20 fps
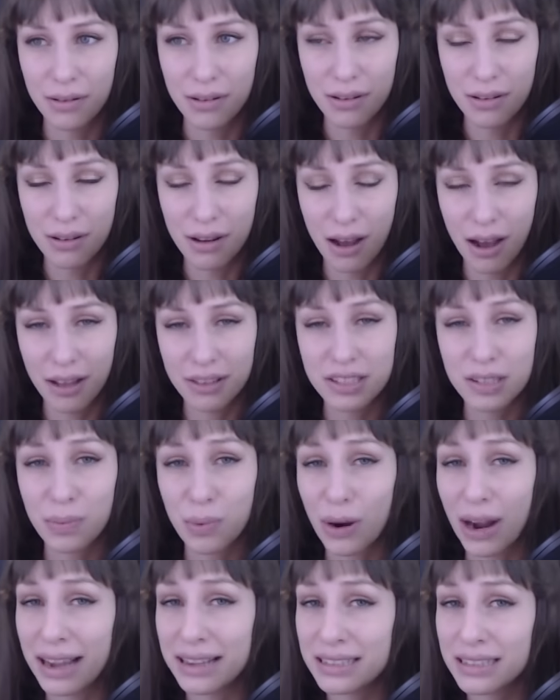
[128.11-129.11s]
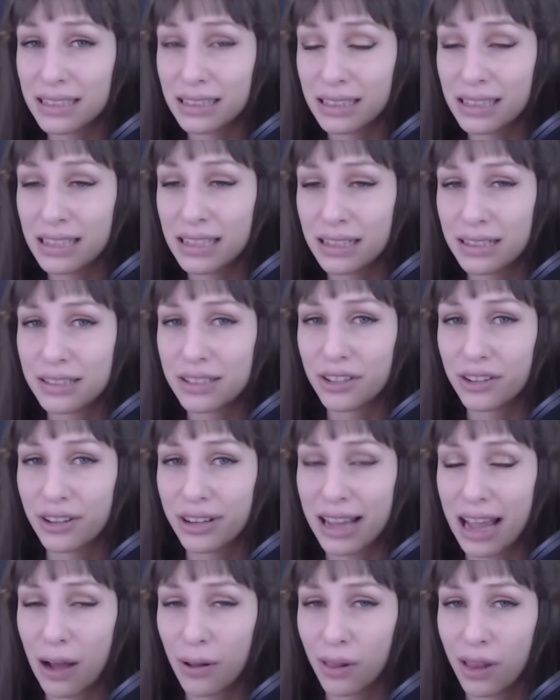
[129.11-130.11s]
Not surprisingly,
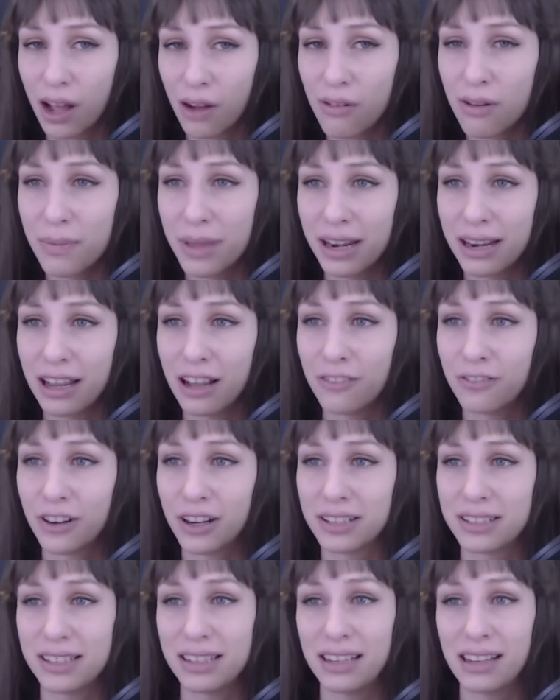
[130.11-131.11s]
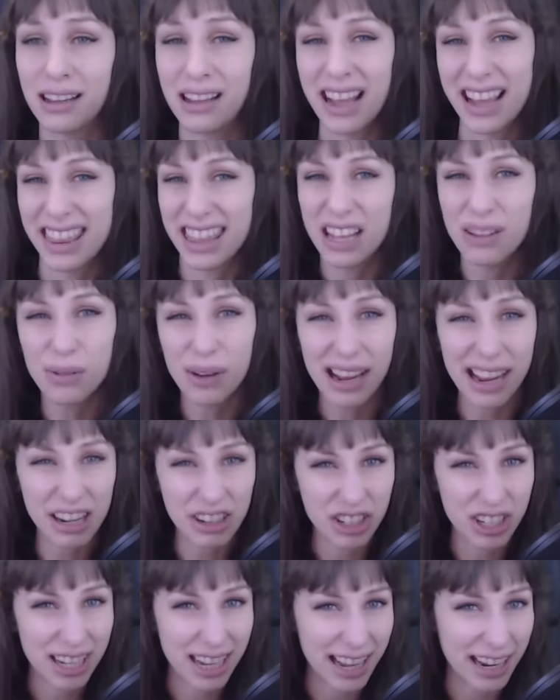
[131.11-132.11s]
considering how long we've been in Hellfire Citadel. I think we're
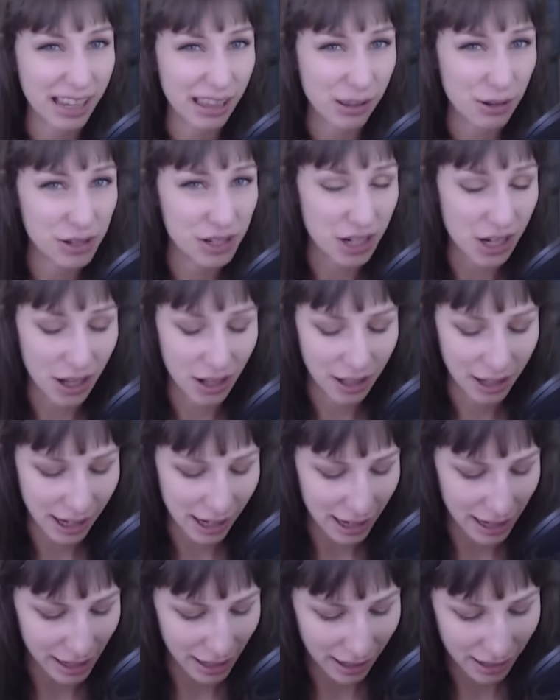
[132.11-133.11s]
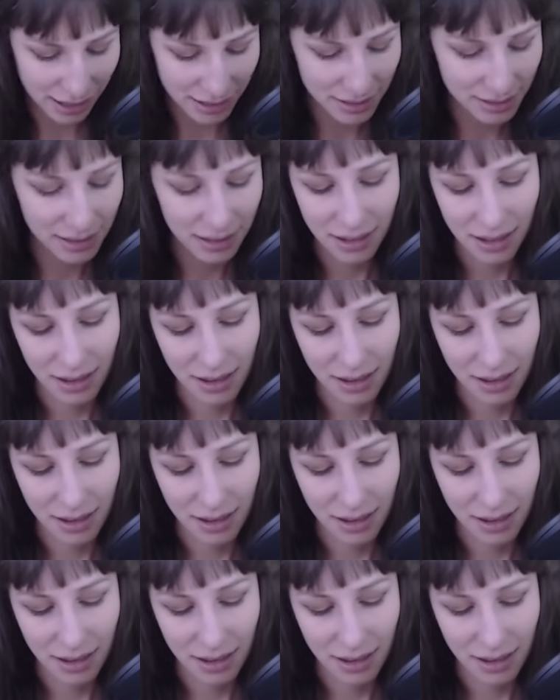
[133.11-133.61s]
actually kind of close to calling a hiatus.